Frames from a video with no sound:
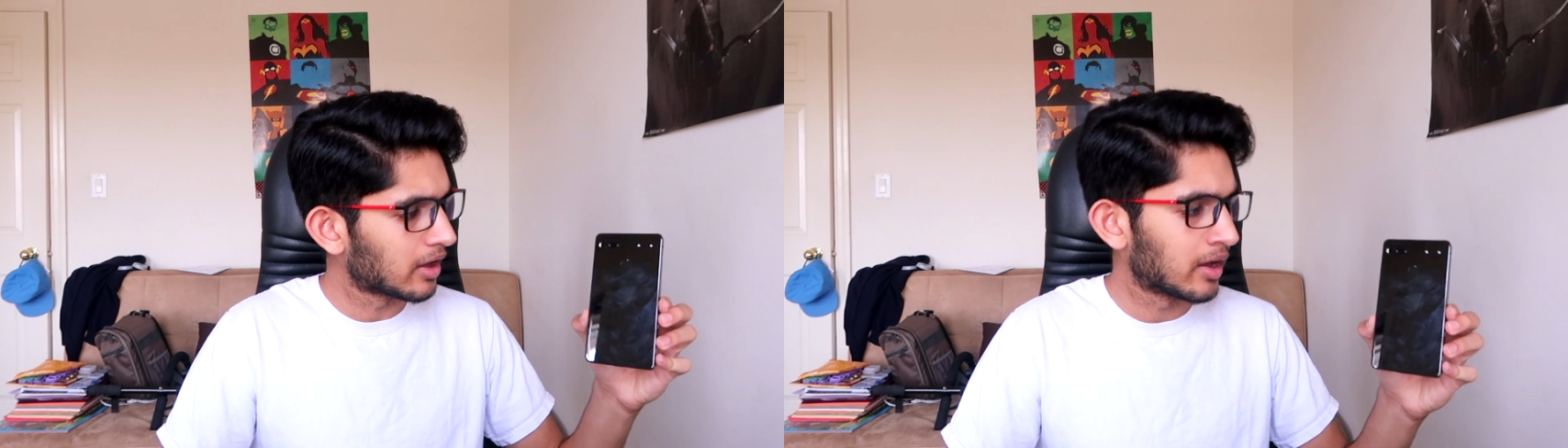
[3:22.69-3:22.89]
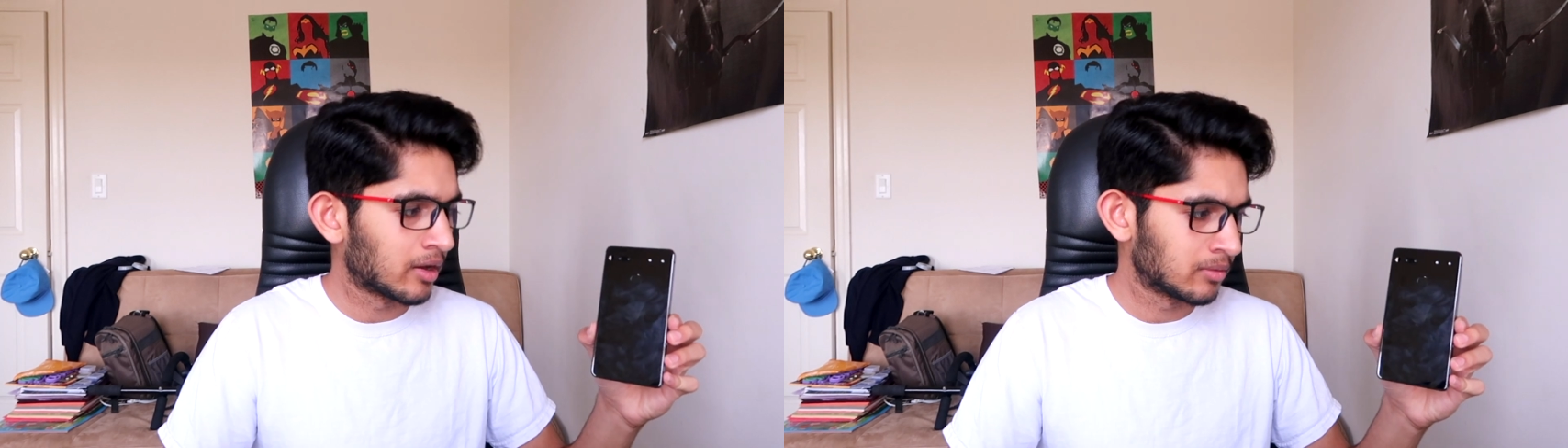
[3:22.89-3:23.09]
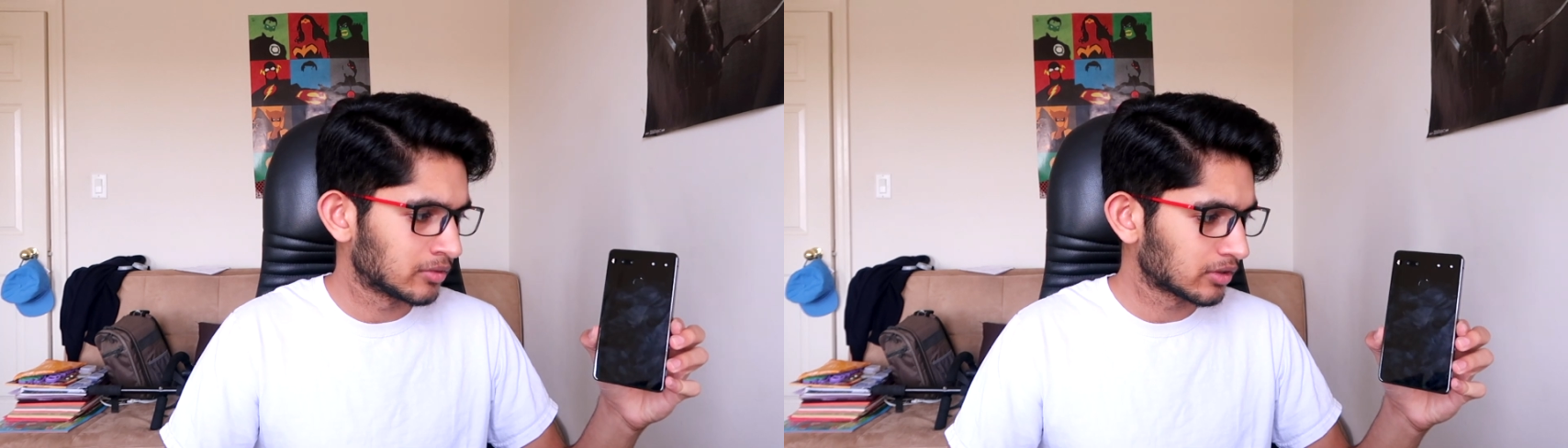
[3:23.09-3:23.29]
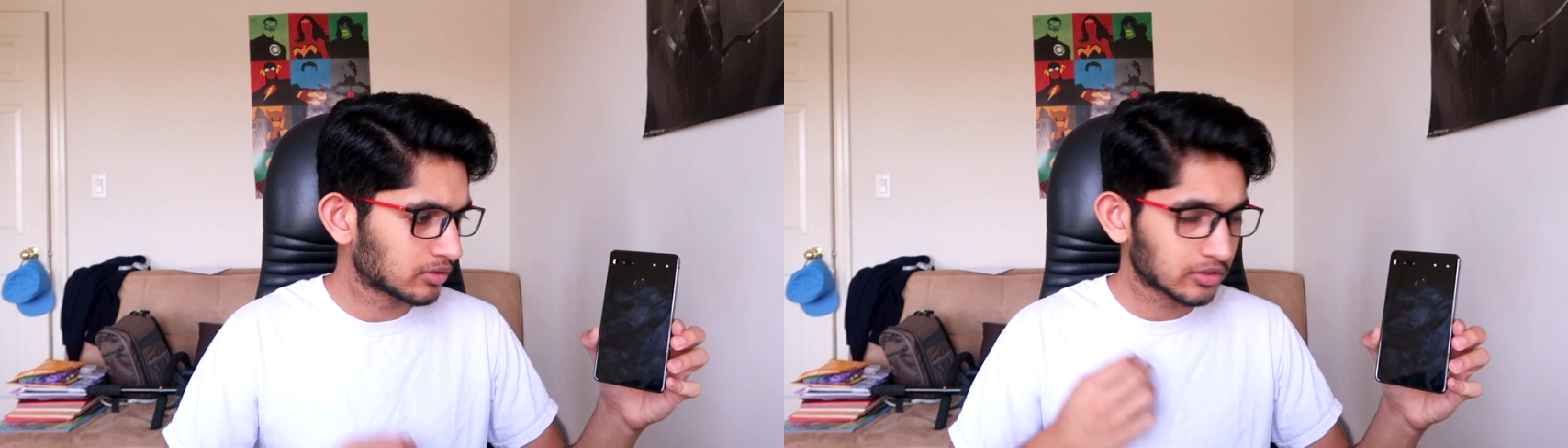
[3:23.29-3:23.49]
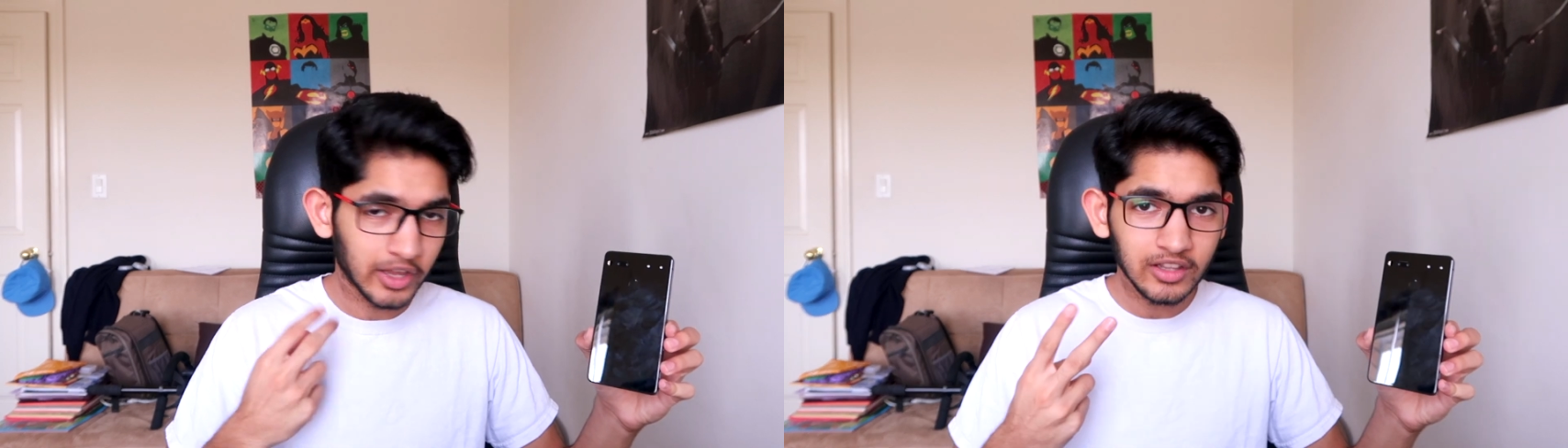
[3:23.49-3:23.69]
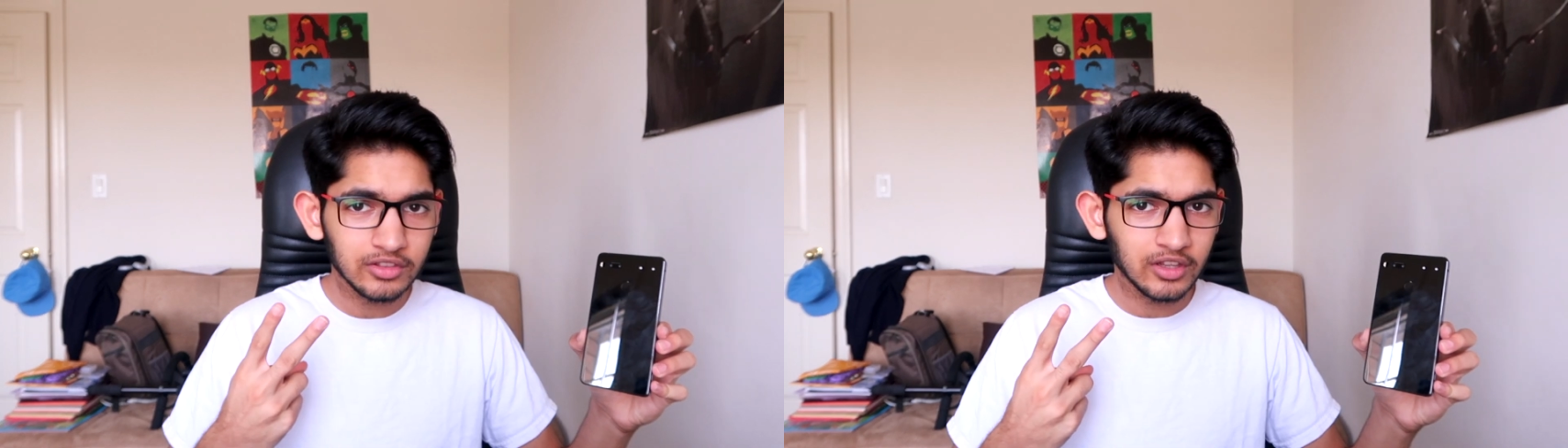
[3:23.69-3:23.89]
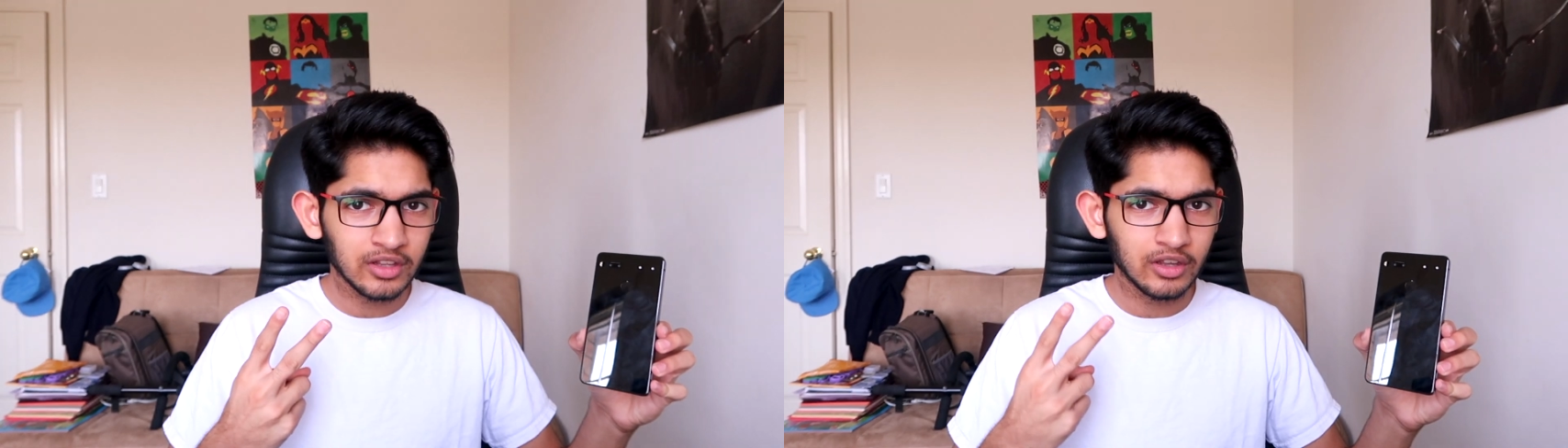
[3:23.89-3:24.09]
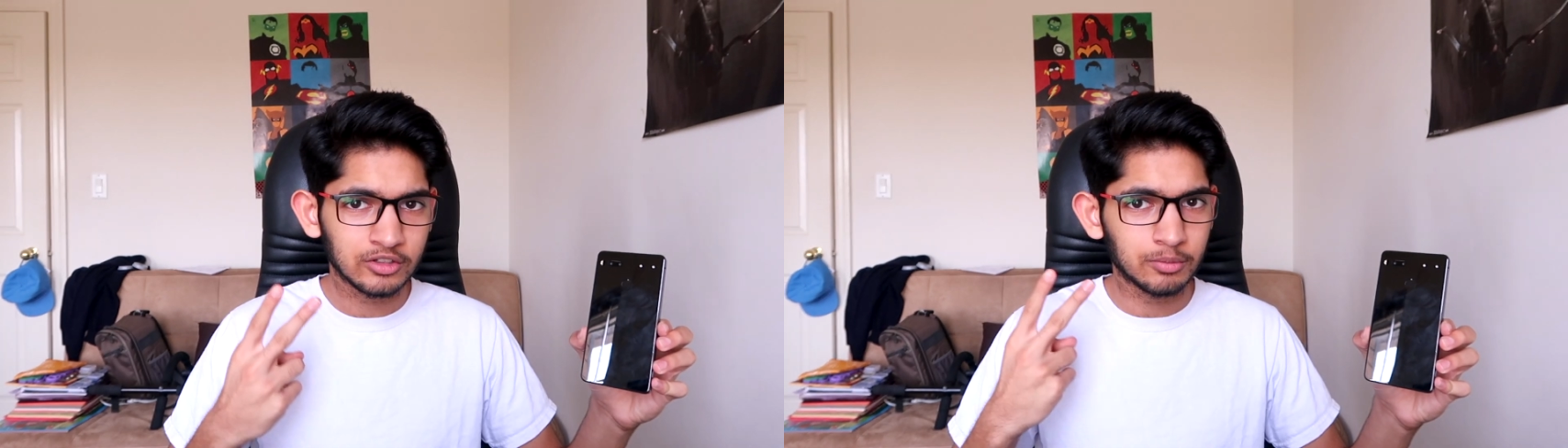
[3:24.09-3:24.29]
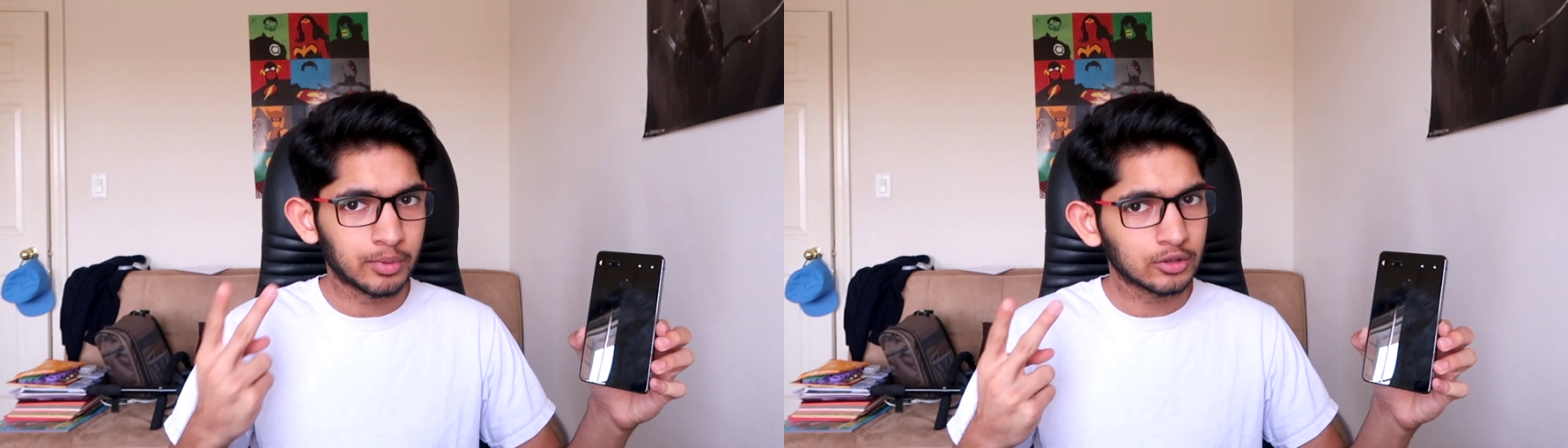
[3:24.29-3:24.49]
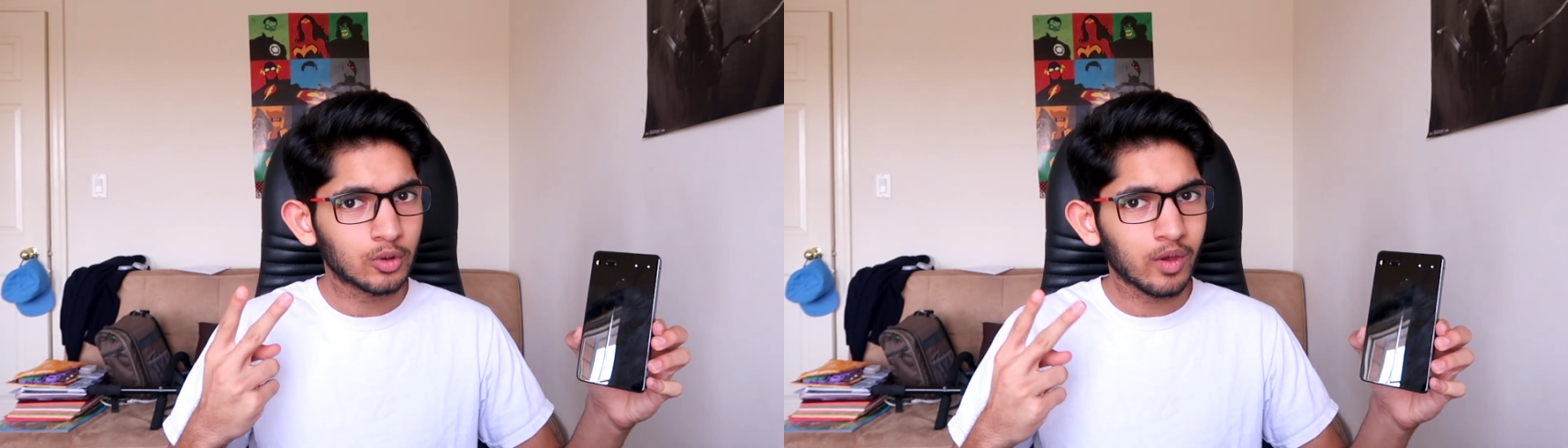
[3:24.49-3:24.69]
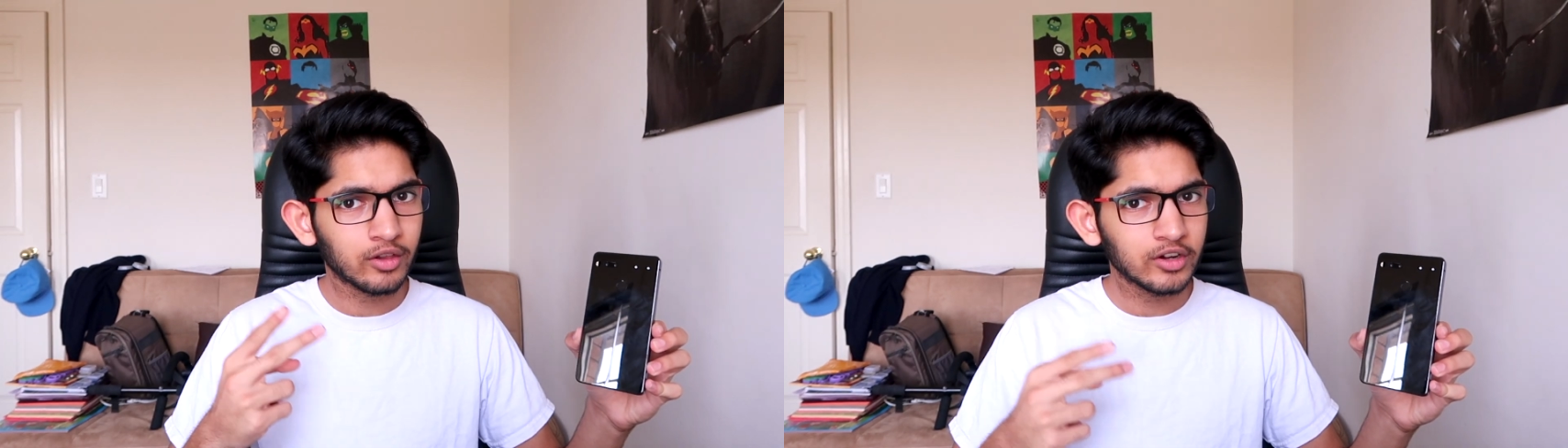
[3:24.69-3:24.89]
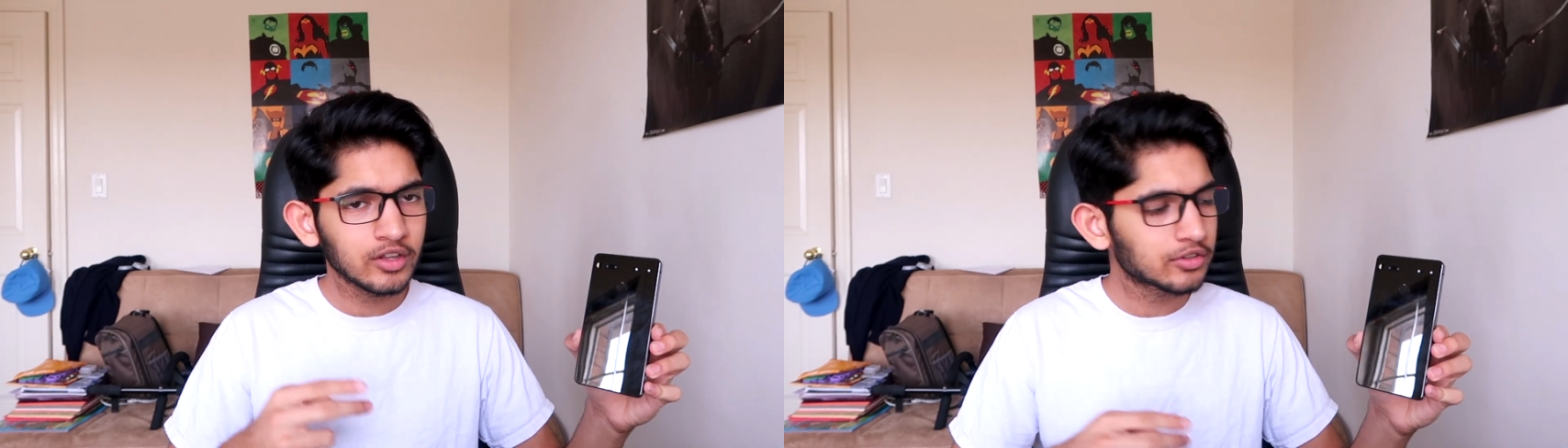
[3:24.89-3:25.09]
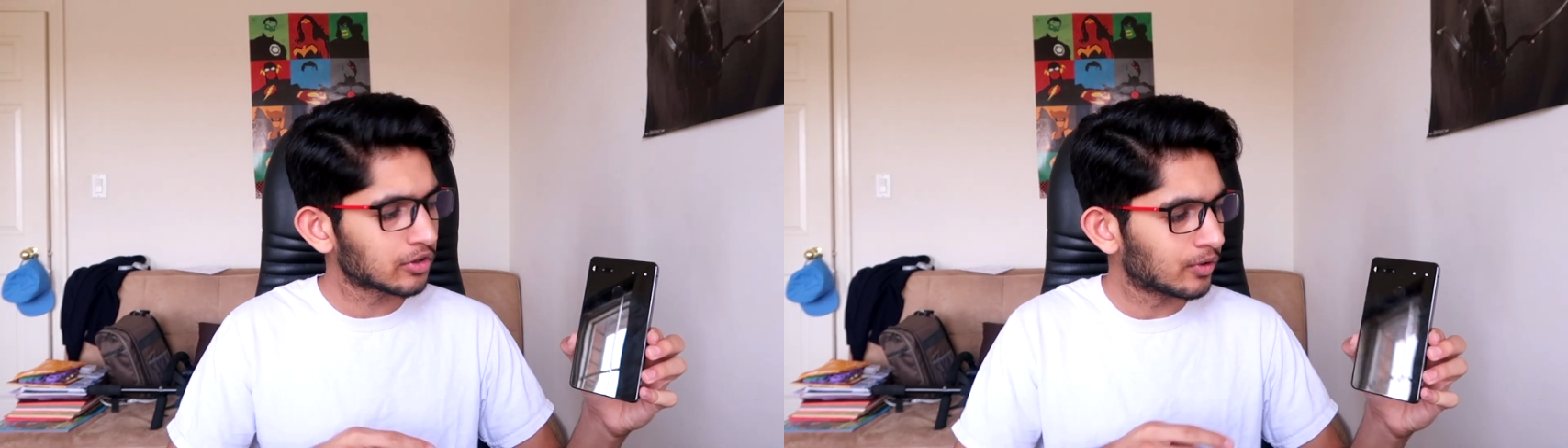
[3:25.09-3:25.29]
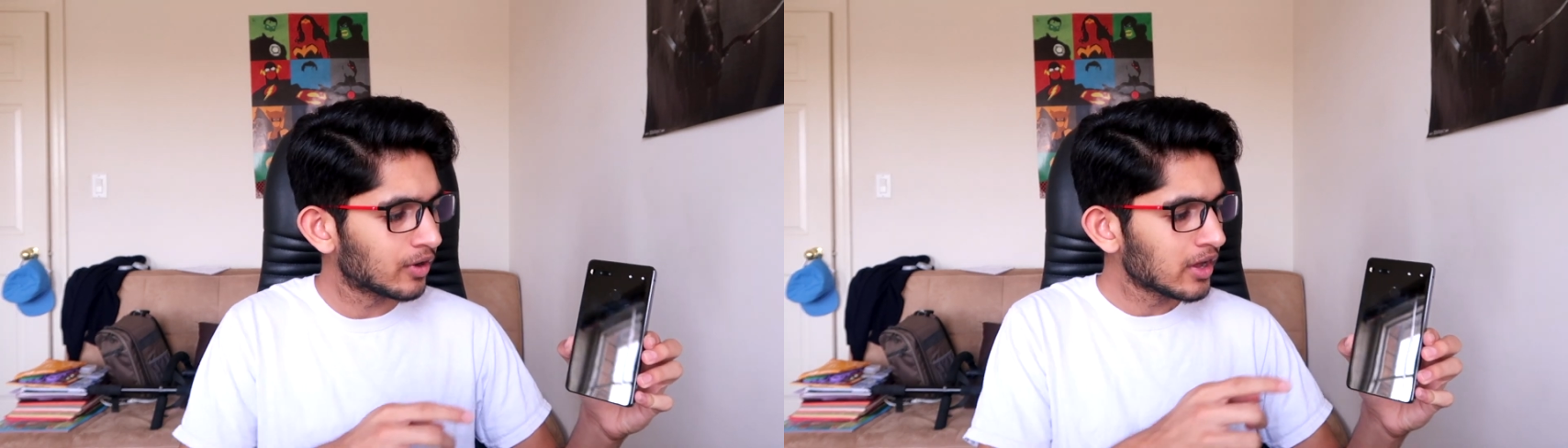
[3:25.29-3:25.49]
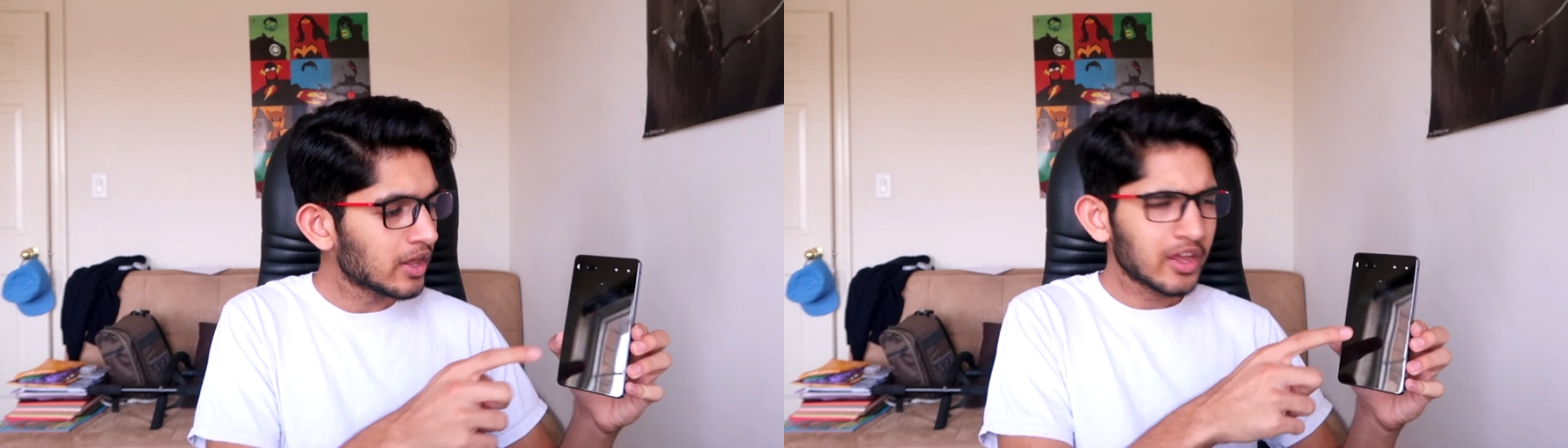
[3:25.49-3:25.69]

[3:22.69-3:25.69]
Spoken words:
The second thing is the build quality. So